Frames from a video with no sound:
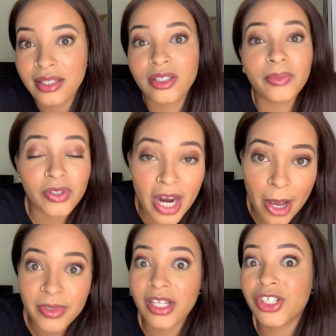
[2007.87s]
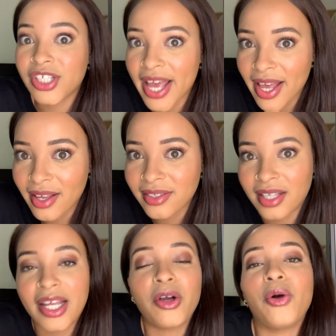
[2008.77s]
subscribes and shares and
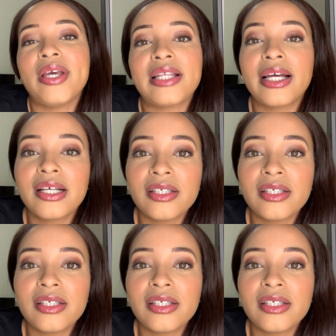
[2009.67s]
like always like,